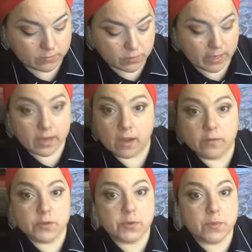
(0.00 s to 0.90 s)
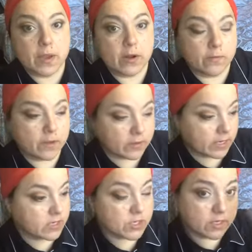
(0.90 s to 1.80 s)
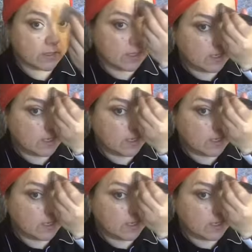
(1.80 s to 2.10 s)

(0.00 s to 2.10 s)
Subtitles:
great coverage with a powder foundation.